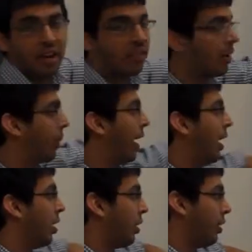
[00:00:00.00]
VITERBI
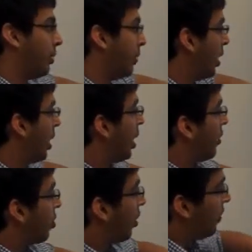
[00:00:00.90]
algorithm.
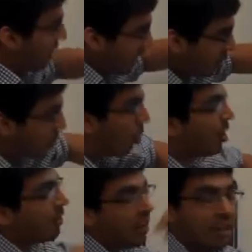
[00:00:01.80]
So we need to
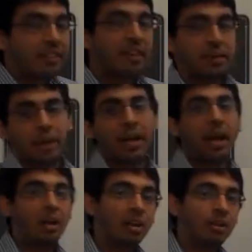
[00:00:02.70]
modify the VITERBI
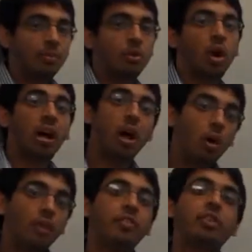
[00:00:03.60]
algorithm to
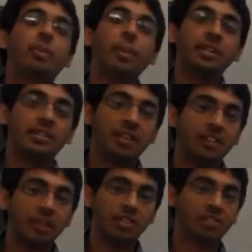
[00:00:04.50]
account for the bit
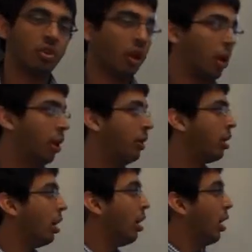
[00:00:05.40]
stuffing which is going on.
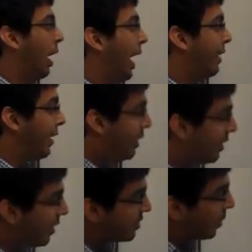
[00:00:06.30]
And then
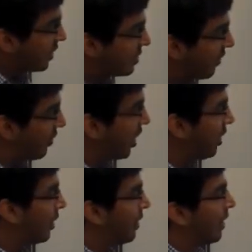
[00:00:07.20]
this bit stuffing,
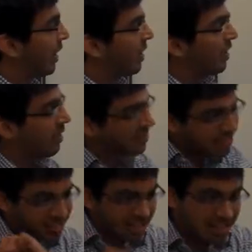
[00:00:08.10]

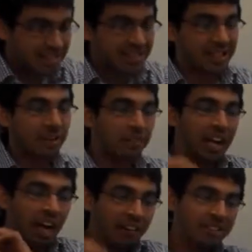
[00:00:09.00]
since we
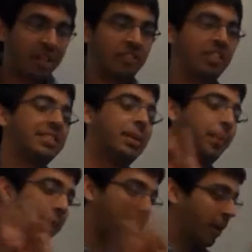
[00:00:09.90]
have stuffed
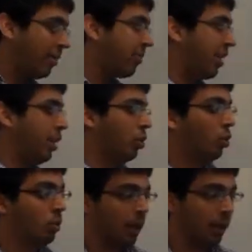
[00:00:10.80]
separate bits into
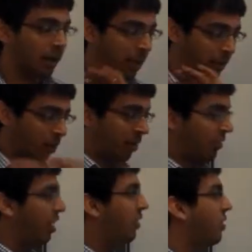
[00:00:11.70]
the input
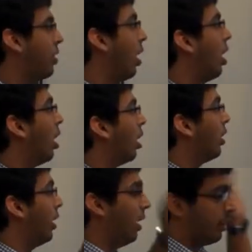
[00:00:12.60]
received
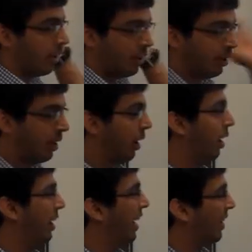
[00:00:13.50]
in
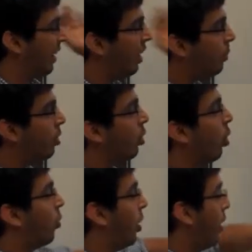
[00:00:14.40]
the input code
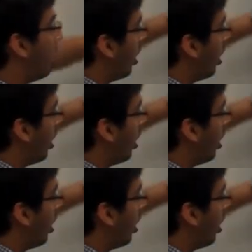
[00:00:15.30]
word,